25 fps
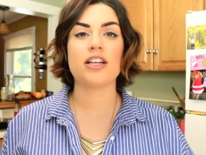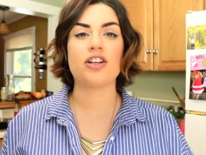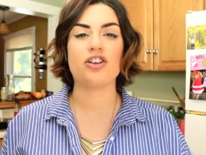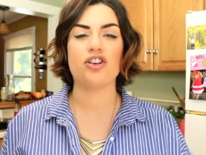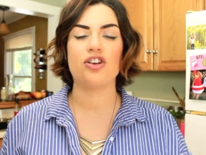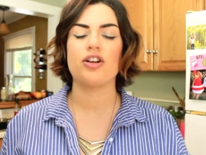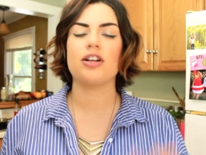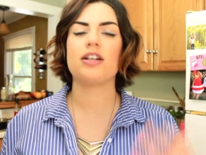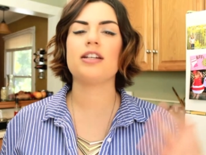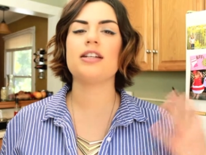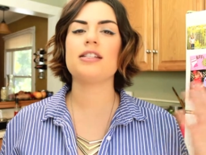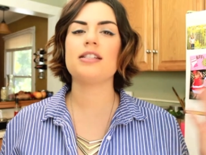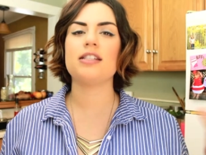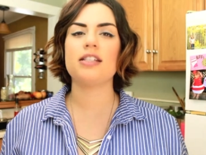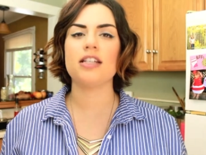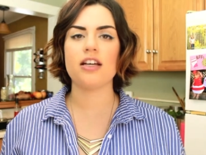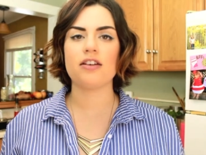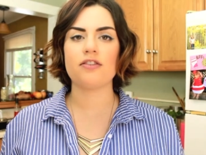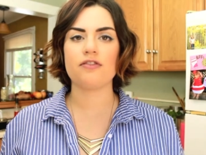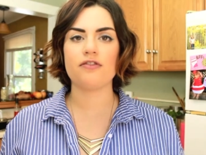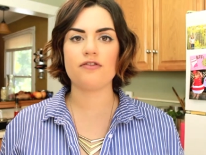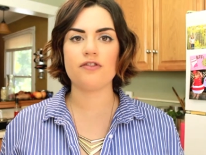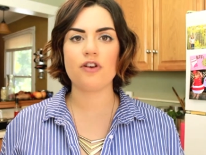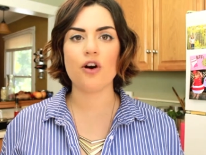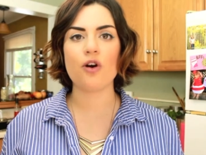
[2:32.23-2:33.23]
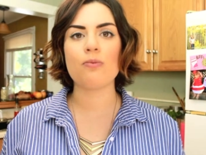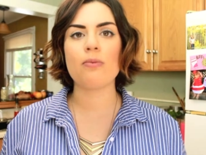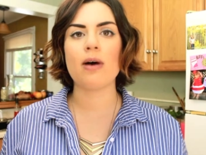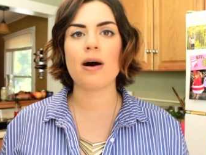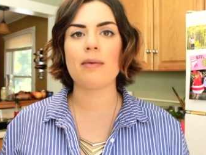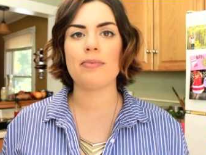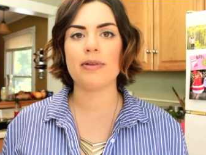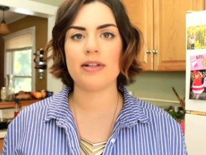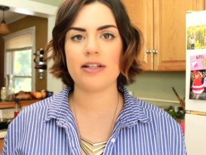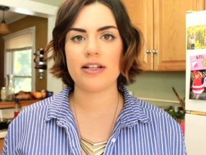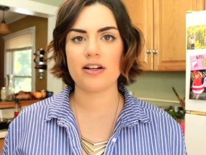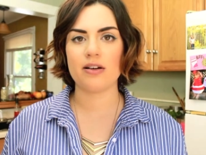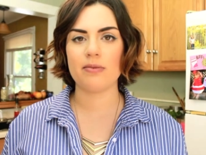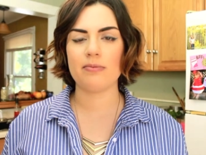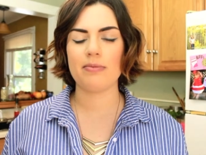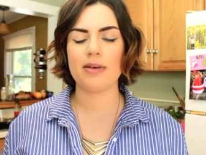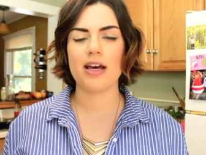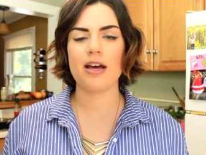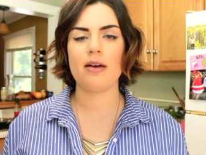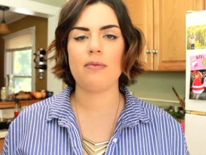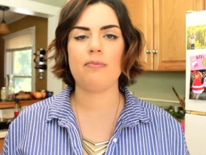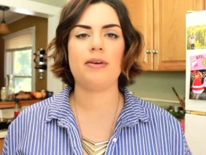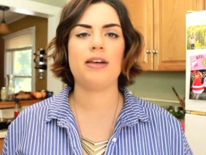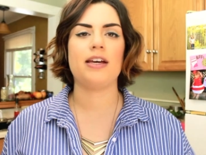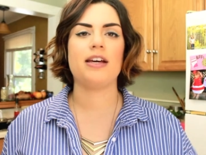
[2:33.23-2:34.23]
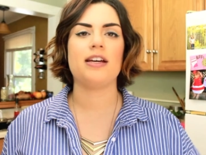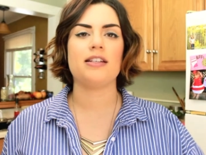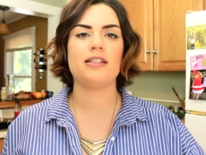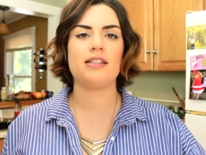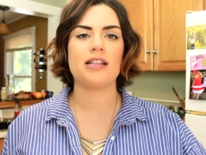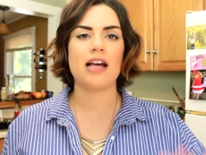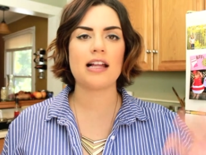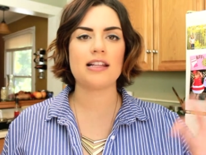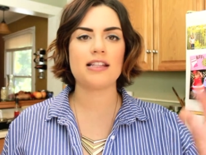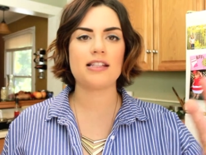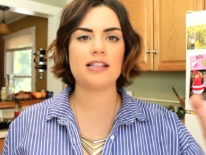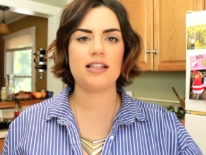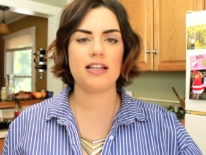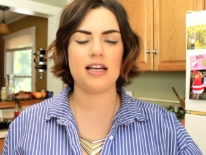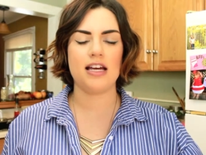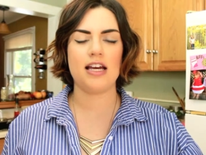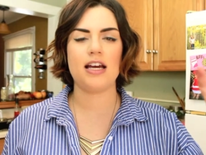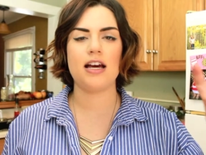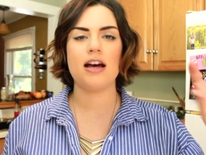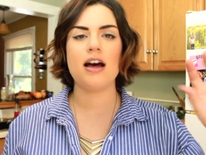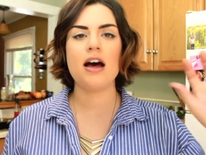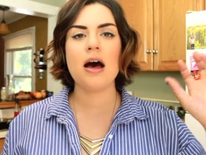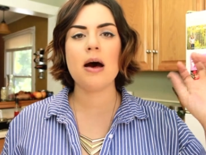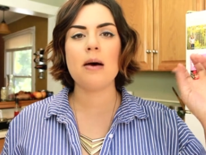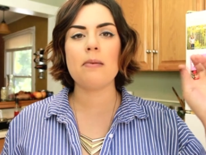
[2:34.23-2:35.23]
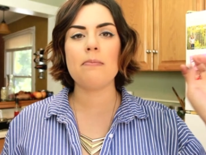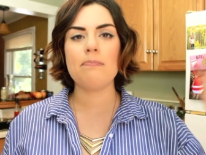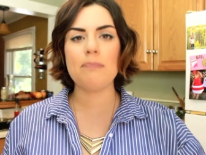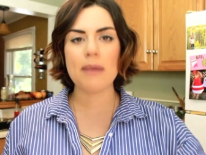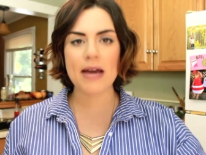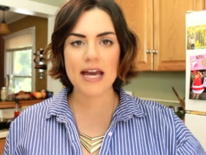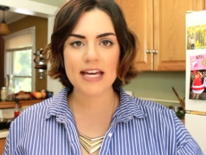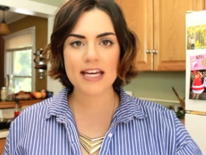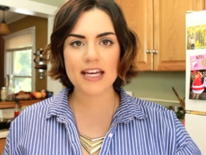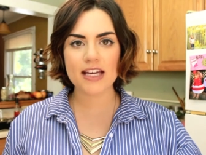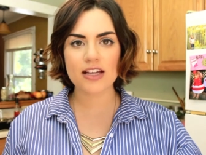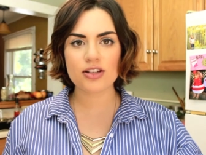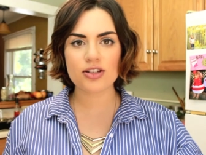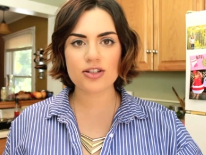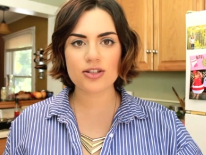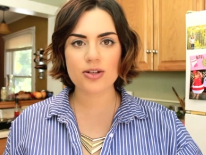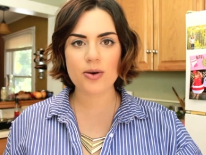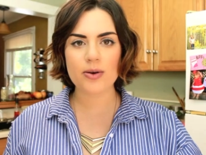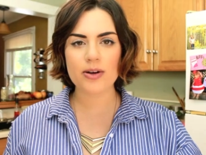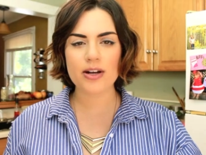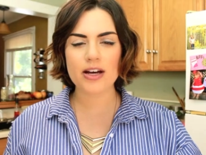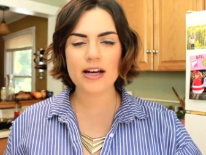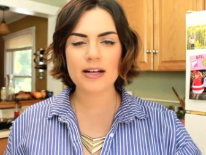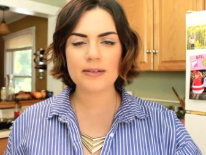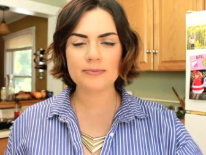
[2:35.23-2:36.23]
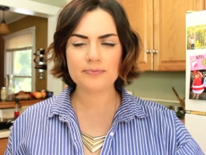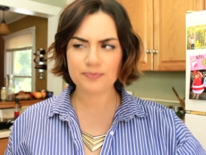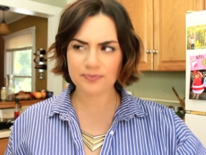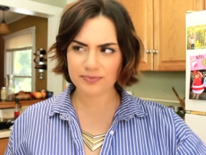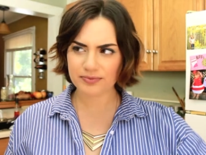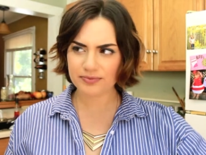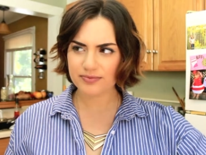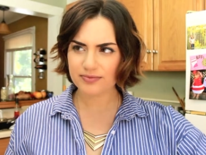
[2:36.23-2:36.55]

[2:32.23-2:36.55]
and you're gonna see it foam up a little bit because that's the baking soda